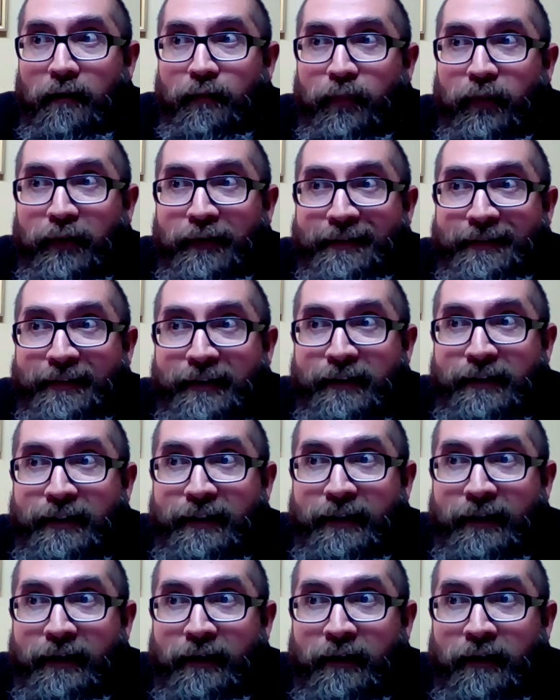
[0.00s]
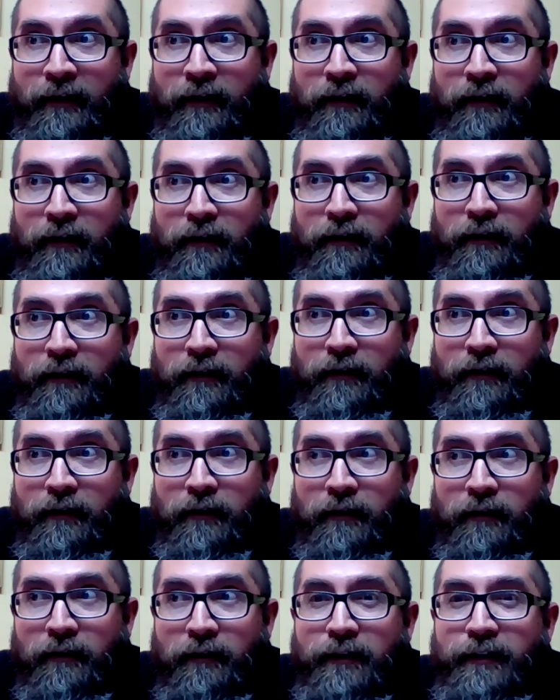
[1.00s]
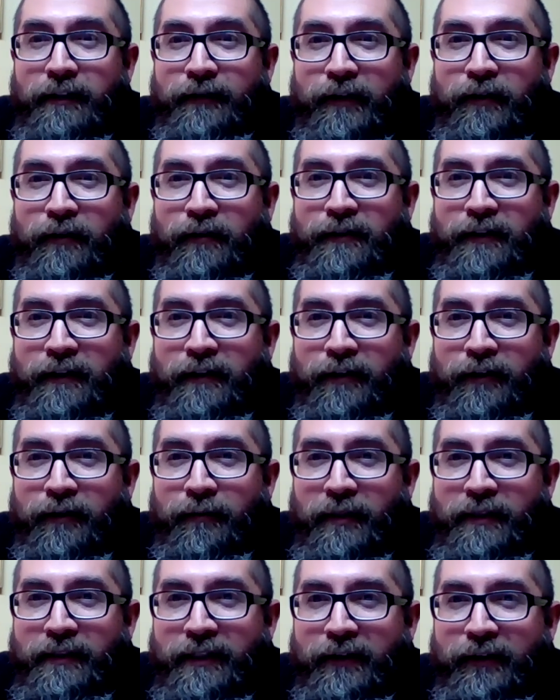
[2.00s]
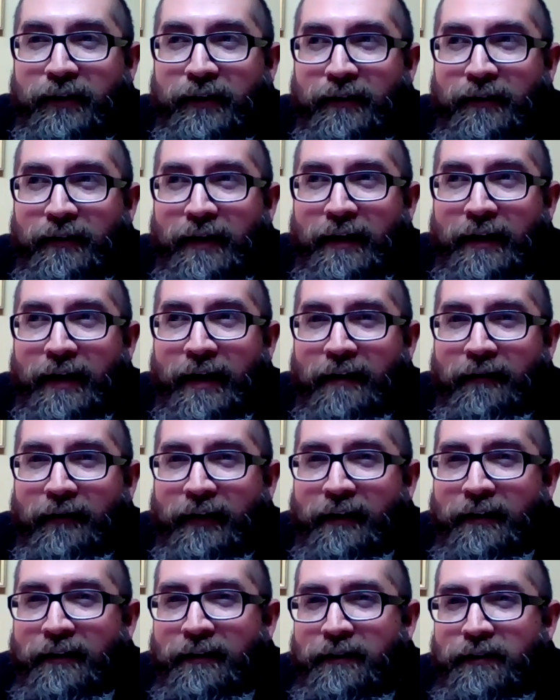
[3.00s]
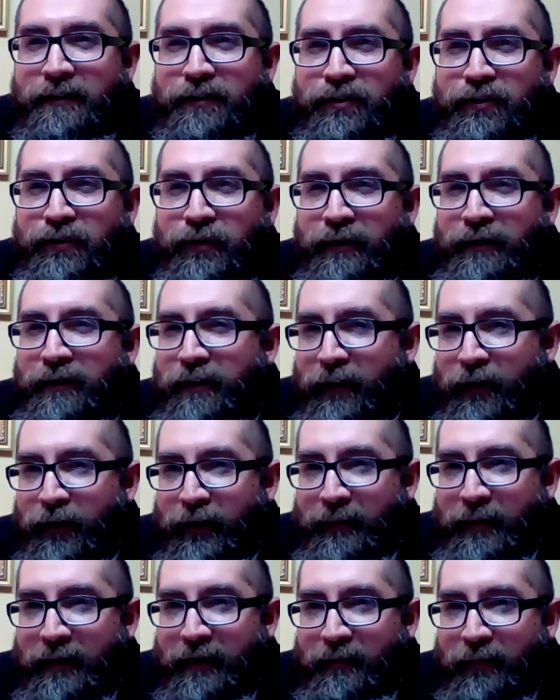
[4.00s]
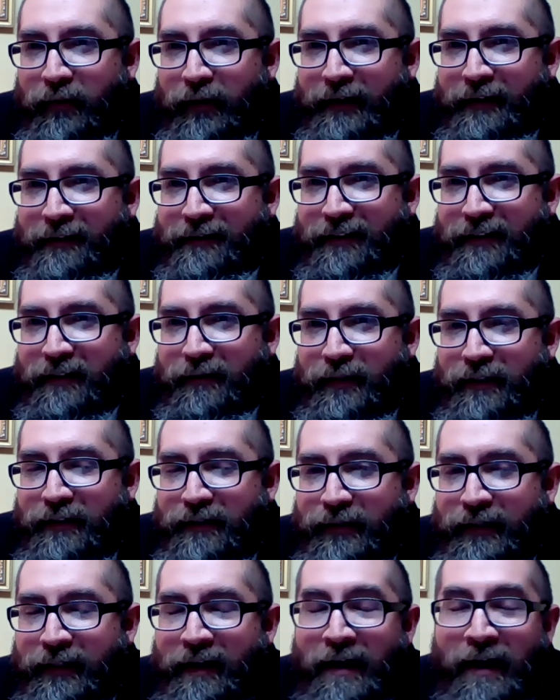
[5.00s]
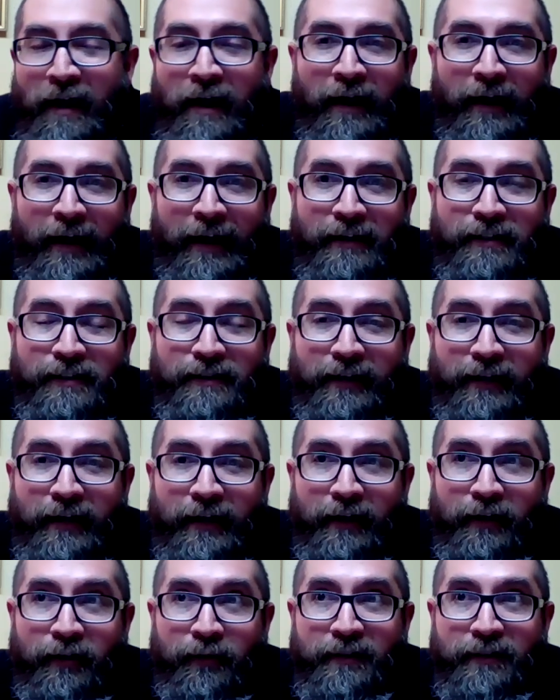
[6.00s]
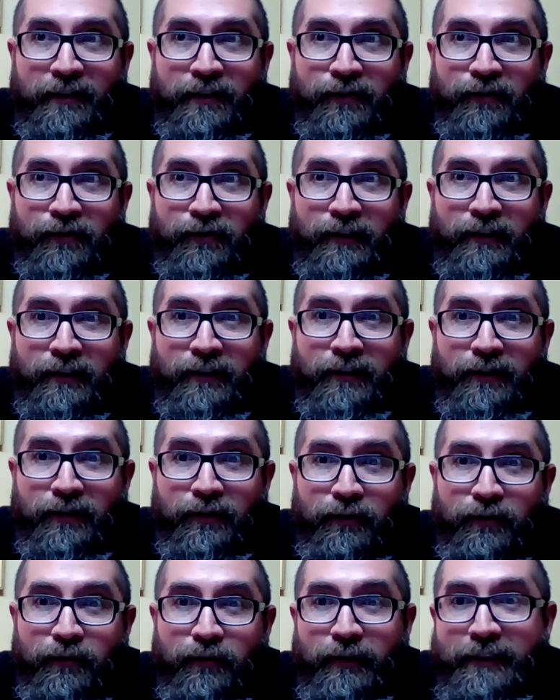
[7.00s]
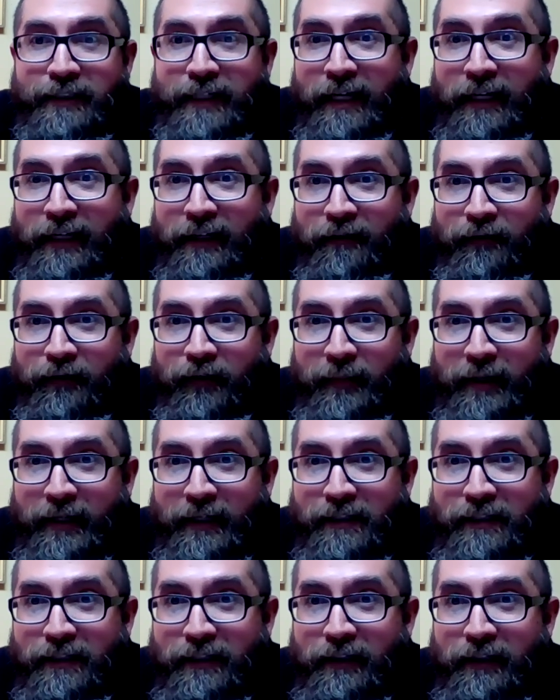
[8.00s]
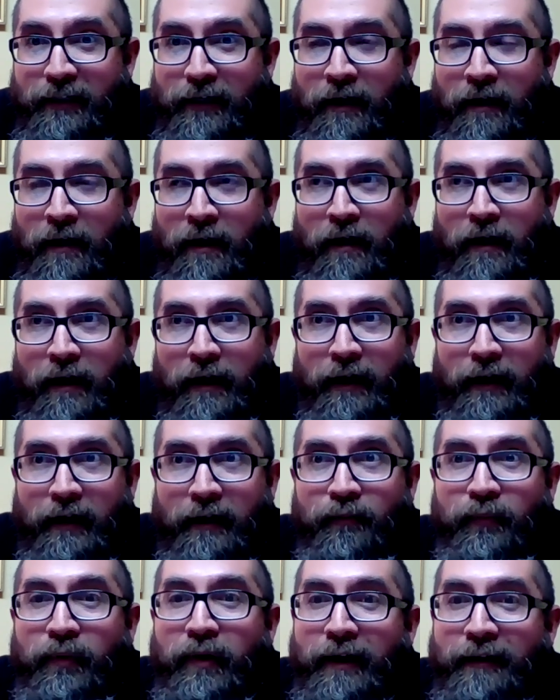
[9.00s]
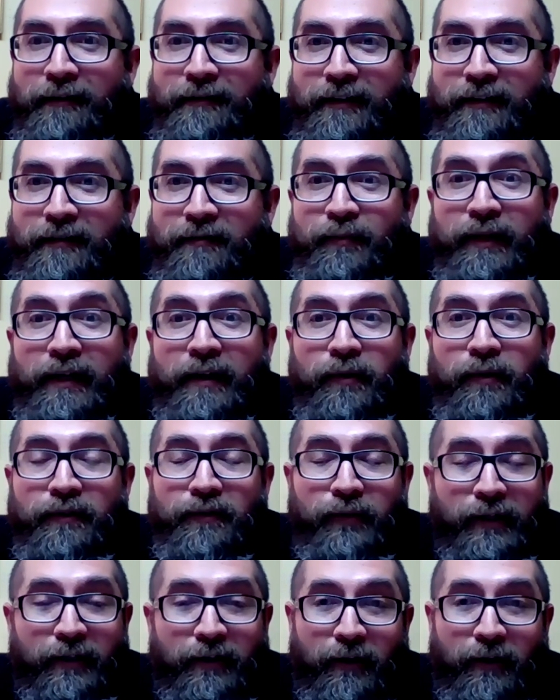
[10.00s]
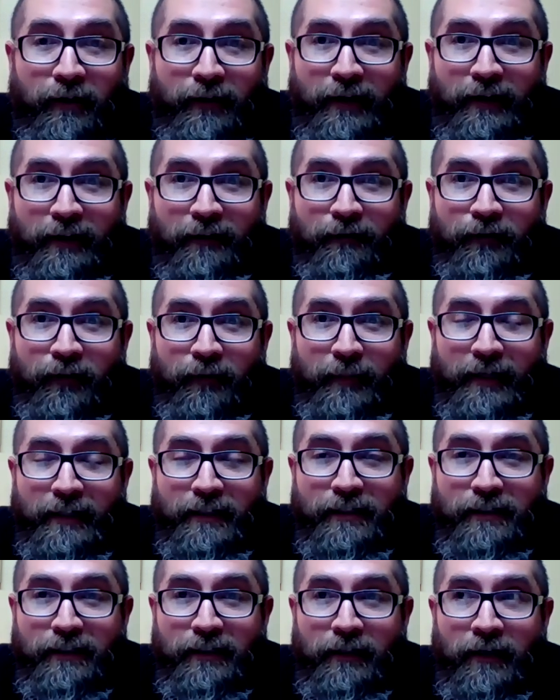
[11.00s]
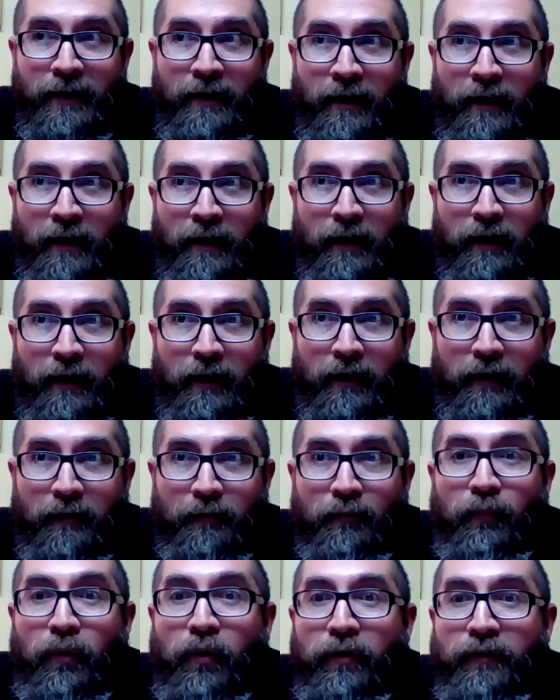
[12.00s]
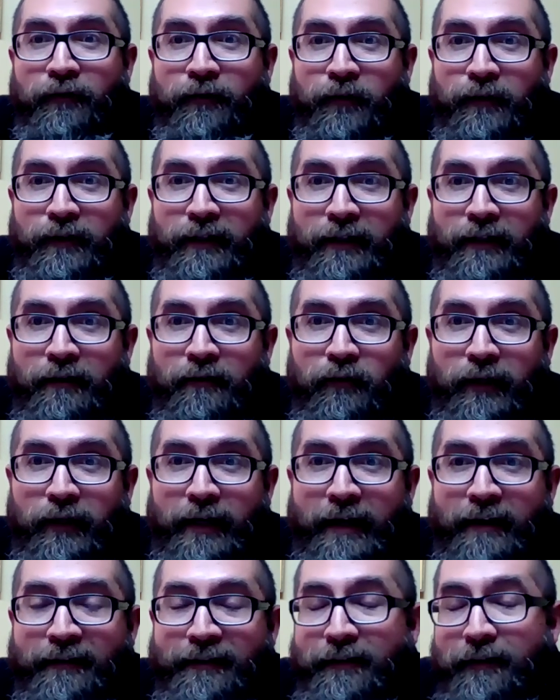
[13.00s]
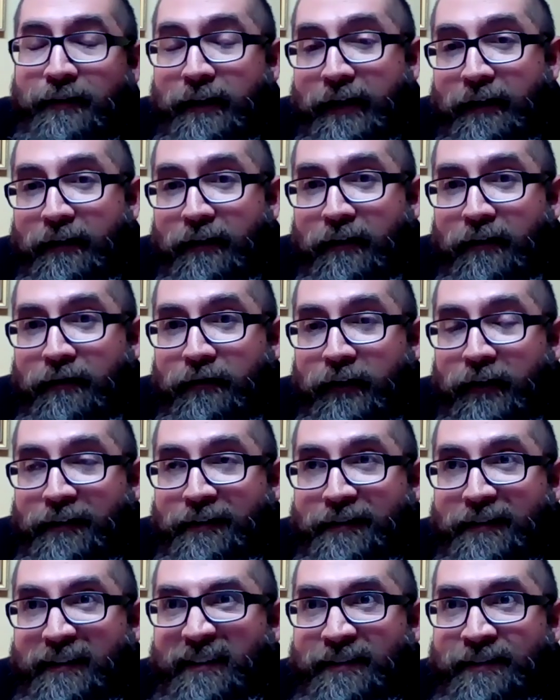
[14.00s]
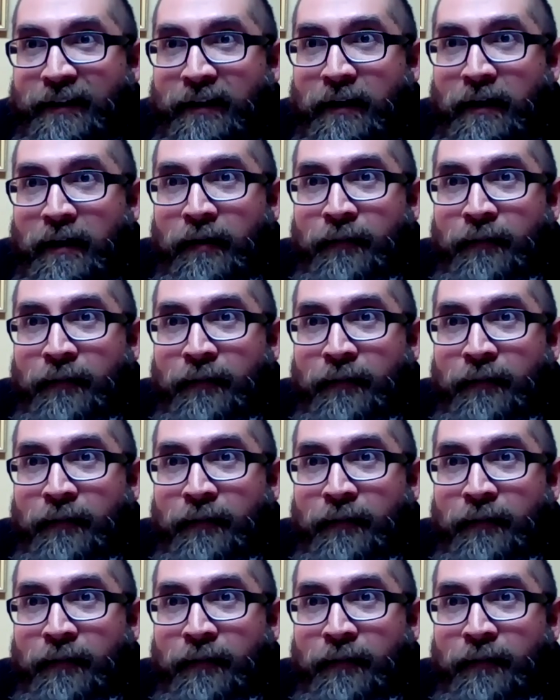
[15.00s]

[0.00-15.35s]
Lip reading: Presenting difficult to learn material and having short 30-minute breaks in between actually helps children to retain information and process, be able to recall that information more fully when asked later, versus